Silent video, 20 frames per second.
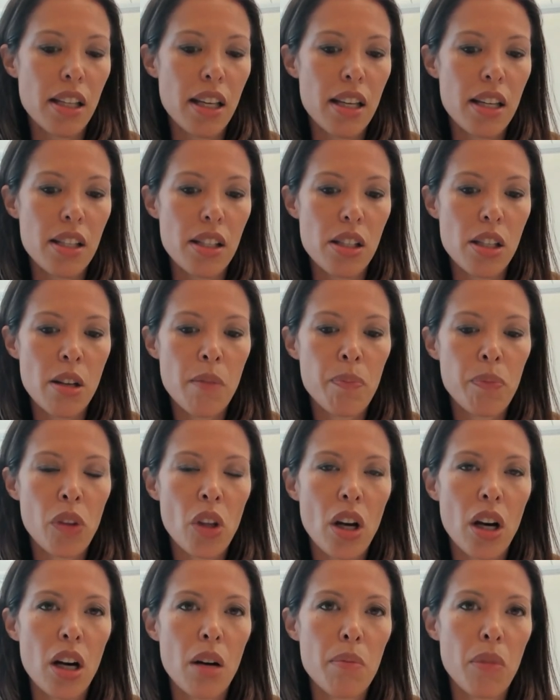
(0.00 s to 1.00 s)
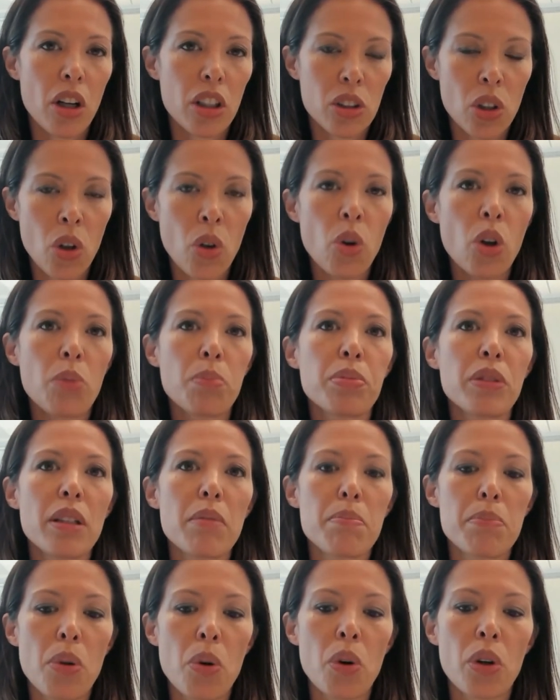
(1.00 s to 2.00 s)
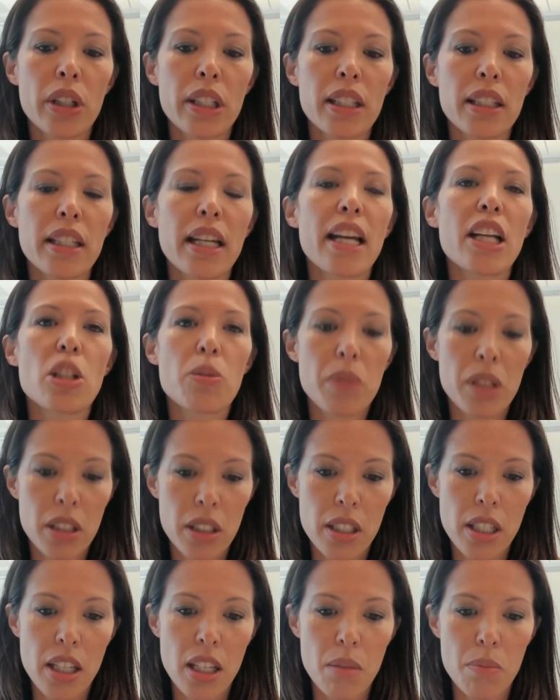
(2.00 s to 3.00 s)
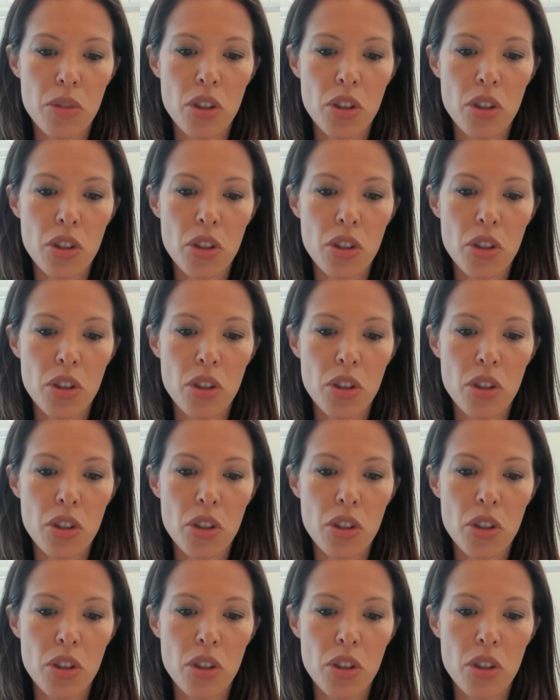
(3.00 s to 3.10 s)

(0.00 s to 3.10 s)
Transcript: is um, our corporate board engagement team.